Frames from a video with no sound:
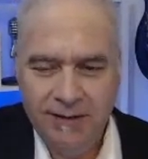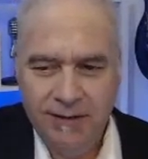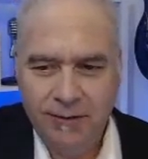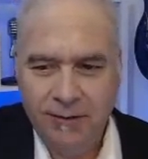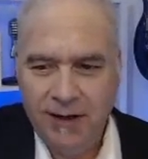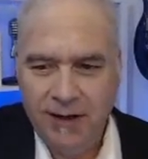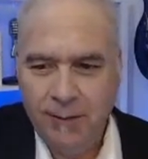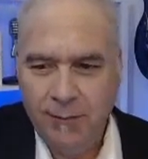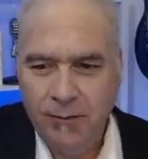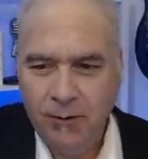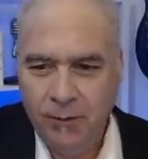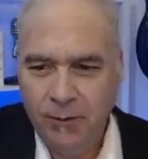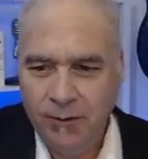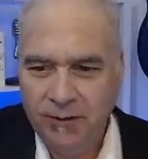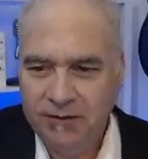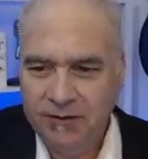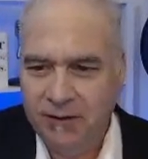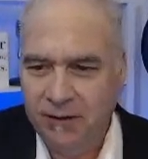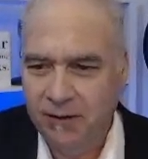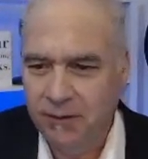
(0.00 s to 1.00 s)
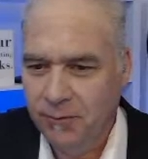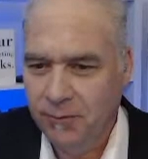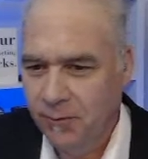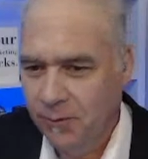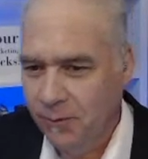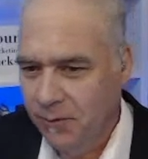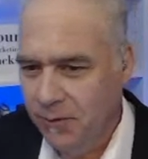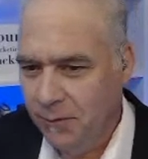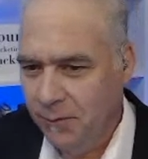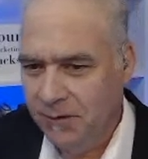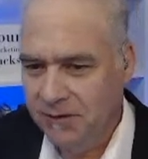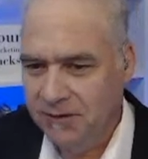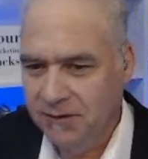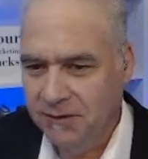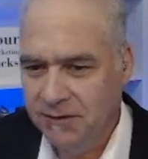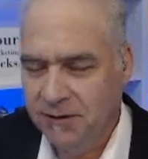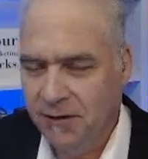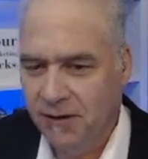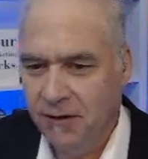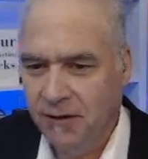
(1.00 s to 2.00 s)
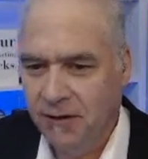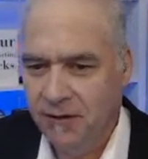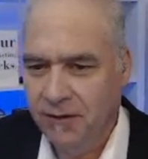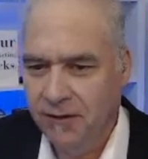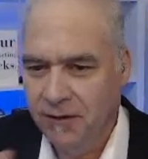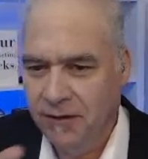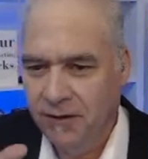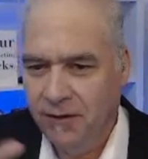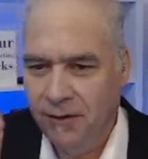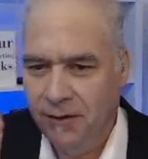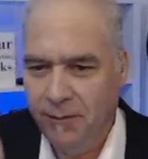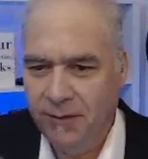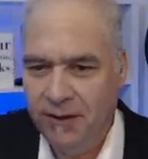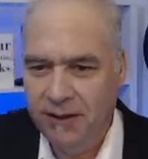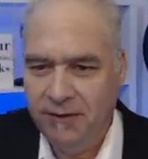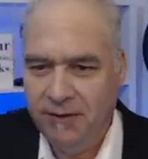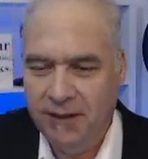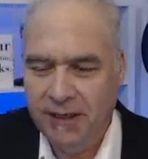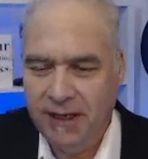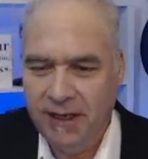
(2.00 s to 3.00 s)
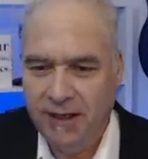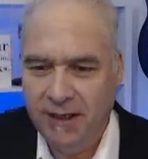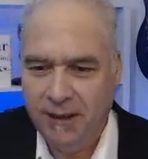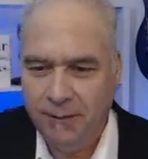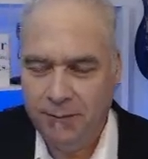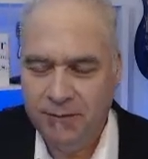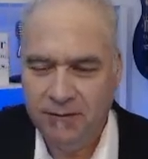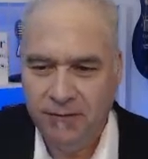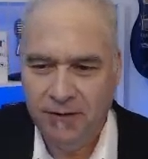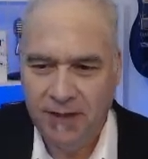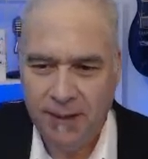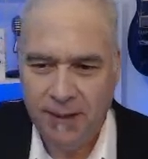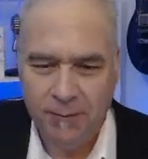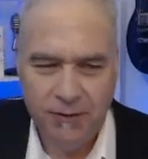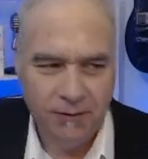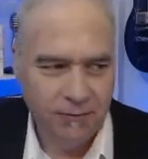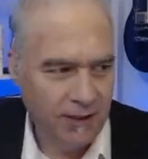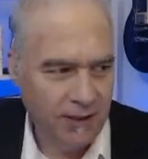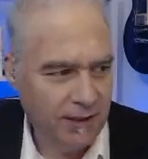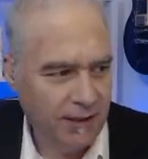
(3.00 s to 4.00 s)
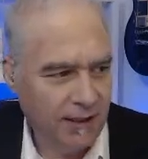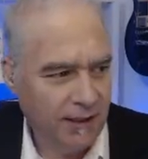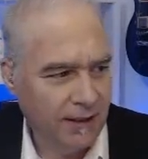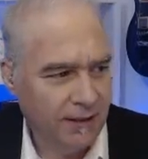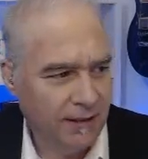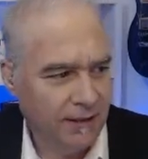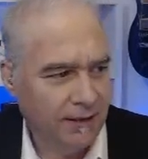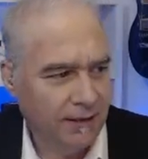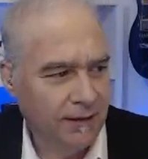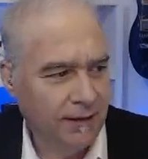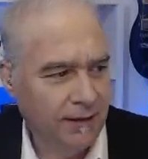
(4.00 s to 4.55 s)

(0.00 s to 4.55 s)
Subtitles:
grab yours, the other one with a business card, and then their big lips flapping right at you